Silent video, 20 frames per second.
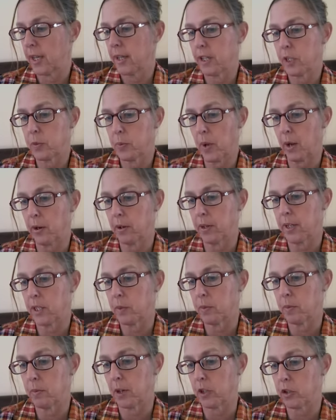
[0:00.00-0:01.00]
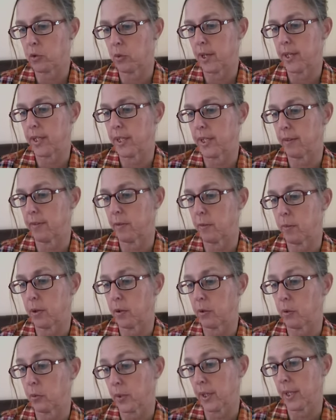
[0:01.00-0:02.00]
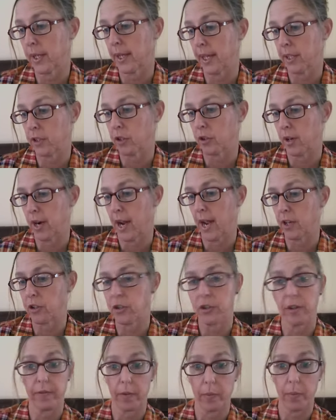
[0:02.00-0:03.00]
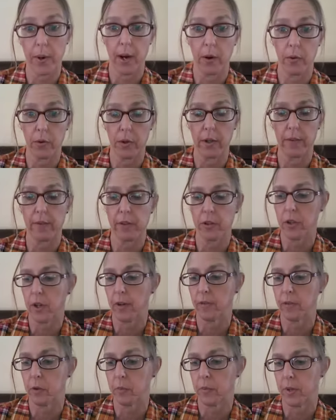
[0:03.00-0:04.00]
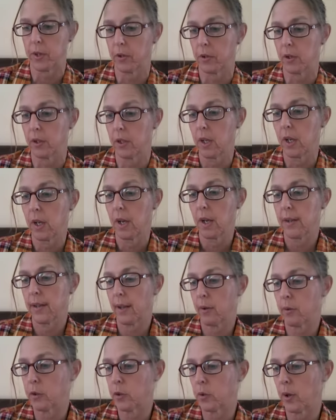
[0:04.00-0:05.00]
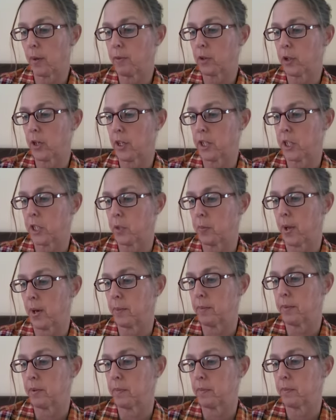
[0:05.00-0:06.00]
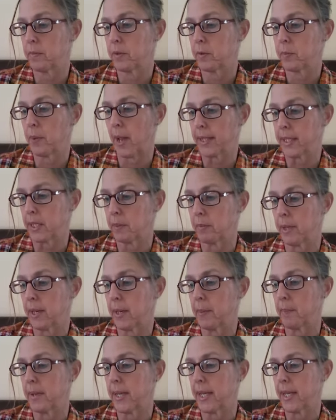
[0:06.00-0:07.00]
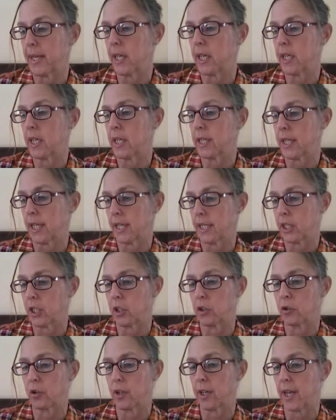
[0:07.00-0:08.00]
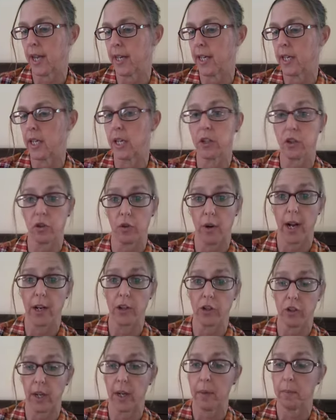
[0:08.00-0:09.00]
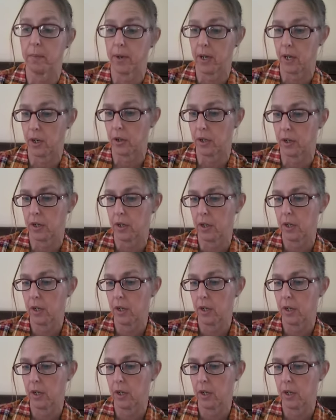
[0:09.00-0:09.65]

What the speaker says: This powder needs to be brushed away to see if the mineral really got scratched, or if the powder of the softer mineral that was swiped across the specimen being tested created a scratch-like mark.